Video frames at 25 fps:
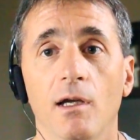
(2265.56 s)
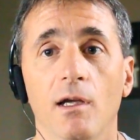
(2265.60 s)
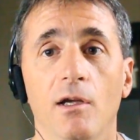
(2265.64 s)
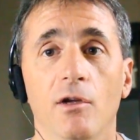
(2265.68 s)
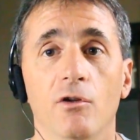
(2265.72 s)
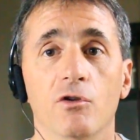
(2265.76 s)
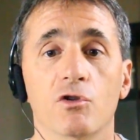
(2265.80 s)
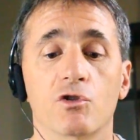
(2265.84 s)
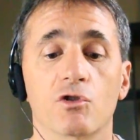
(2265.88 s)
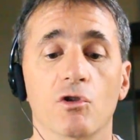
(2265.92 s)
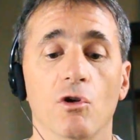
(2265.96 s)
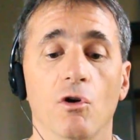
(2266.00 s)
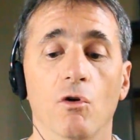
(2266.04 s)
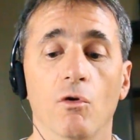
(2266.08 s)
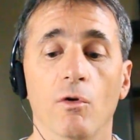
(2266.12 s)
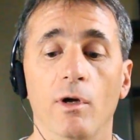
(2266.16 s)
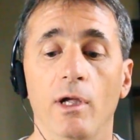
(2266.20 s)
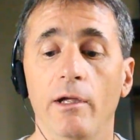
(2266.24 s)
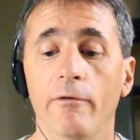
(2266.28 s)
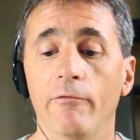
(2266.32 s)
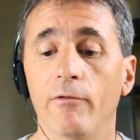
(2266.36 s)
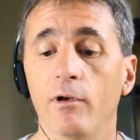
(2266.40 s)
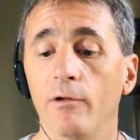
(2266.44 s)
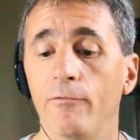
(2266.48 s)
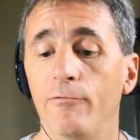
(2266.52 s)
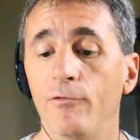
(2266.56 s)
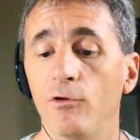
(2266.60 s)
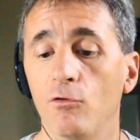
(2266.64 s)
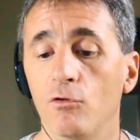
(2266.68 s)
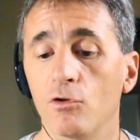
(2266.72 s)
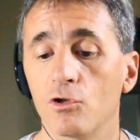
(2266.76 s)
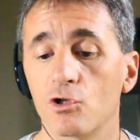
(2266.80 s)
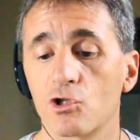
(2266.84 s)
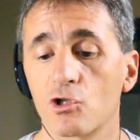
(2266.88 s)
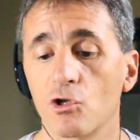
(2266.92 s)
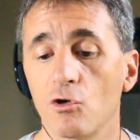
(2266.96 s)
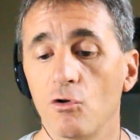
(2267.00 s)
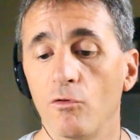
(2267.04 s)
So even if you can
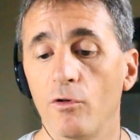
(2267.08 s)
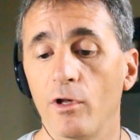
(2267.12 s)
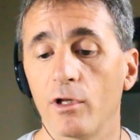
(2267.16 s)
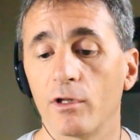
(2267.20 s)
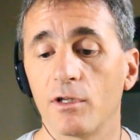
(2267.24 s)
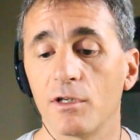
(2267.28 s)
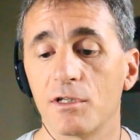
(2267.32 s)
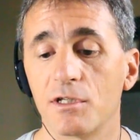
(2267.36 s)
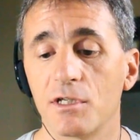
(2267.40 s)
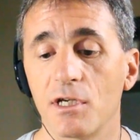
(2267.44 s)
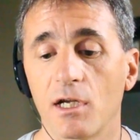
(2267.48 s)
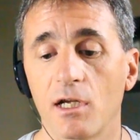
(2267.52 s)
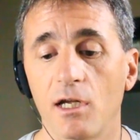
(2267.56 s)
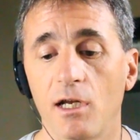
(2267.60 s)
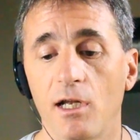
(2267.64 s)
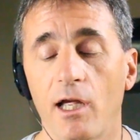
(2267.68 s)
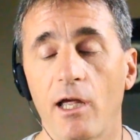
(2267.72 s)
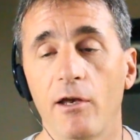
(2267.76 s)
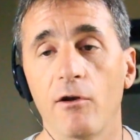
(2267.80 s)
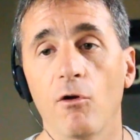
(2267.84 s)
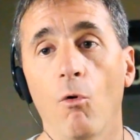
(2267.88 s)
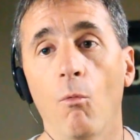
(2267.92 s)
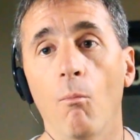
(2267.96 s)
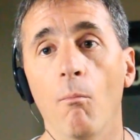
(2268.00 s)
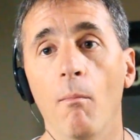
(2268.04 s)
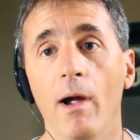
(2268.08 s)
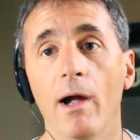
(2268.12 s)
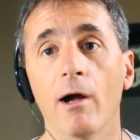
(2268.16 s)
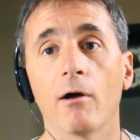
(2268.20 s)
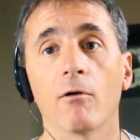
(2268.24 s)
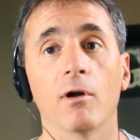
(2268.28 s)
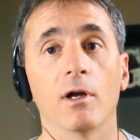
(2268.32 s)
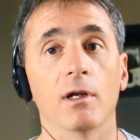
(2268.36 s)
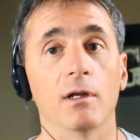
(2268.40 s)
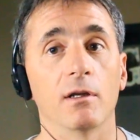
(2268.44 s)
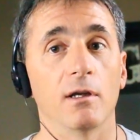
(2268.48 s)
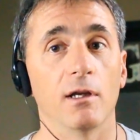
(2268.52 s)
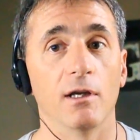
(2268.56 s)
show that the ticket had no
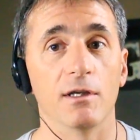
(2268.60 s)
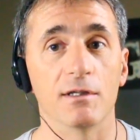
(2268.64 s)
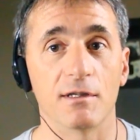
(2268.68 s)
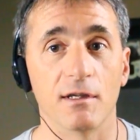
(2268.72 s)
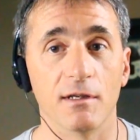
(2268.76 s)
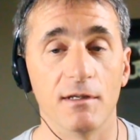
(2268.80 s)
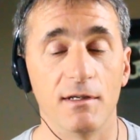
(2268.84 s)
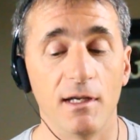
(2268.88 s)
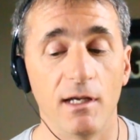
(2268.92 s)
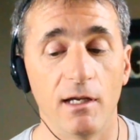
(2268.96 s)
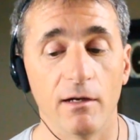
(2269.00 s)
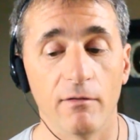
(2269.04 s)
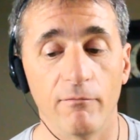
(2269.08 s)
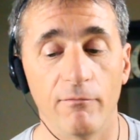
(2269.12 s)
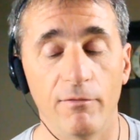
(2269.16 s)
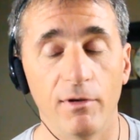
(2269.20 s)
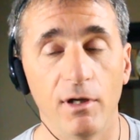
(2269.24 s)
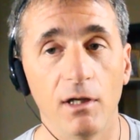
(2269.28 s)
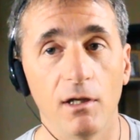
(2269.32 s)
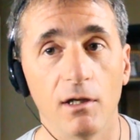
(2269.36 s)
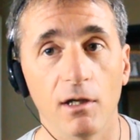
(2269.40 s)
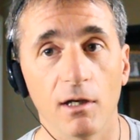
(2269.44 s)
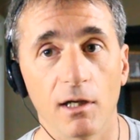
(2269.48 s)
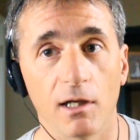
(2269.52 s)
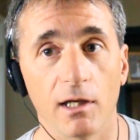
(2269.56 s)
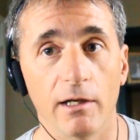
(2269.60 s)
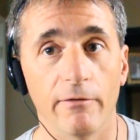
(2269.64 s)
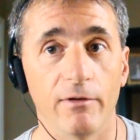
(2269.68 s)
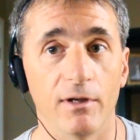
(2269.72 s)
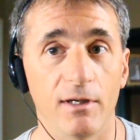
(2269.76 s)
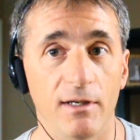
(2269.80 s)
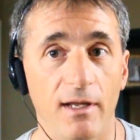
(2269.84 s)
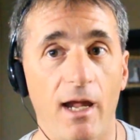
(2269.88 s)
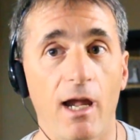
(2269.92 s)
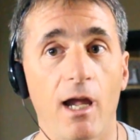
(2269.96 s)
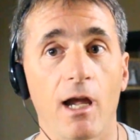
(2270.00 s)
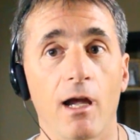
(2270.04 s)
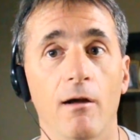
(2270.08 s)
merit, is the DMV going to give a
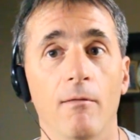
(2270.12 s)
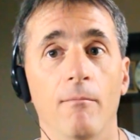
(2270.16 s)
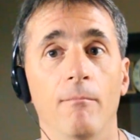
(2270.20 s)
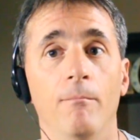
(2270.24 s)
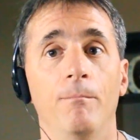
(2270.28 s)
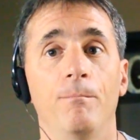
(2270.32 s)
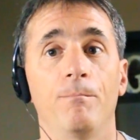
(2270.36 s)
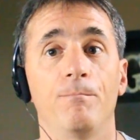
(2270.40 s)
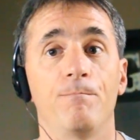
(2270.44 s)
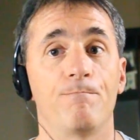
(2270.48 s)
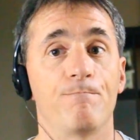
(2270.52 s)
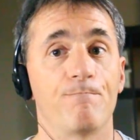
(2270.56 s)
damn?